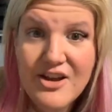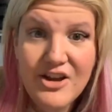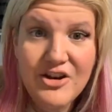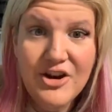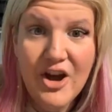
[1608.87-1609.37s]

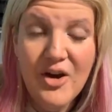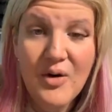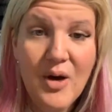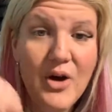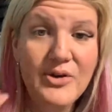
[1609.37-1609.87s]
You
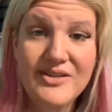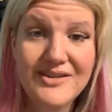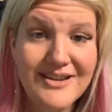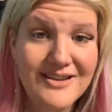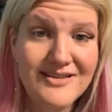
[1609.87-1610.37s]
know,
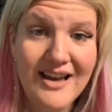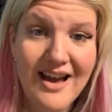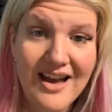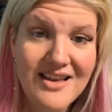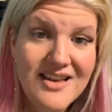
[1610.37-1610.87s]
hostesses
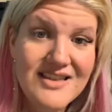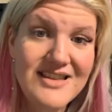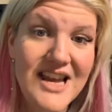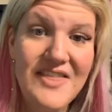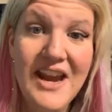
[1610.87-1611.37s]
that
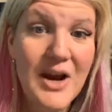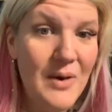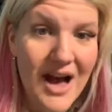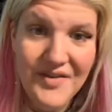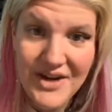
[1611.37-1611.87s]
say they don't
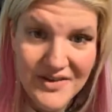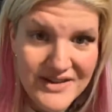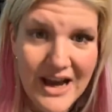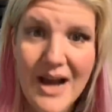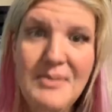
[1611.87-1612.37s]
have enough
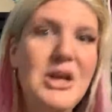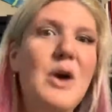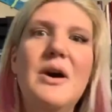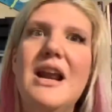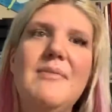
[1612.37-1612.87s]
time. You know
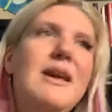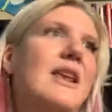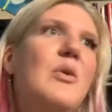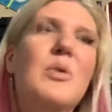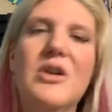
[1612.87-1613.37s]
what I mean?
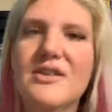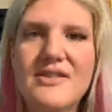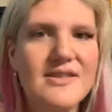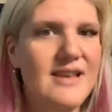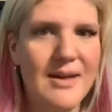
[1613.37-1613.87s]
It works
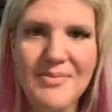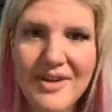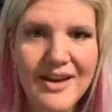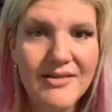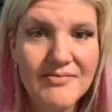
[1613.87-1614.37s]
the same
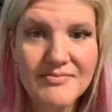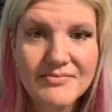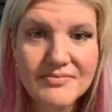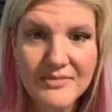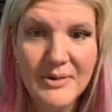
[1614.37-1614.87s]
thing.
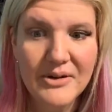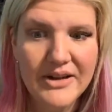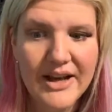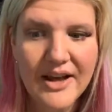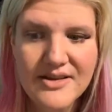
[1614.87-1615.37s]
It really
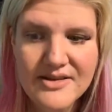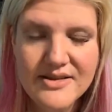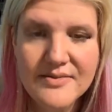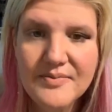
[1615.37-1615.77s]
does.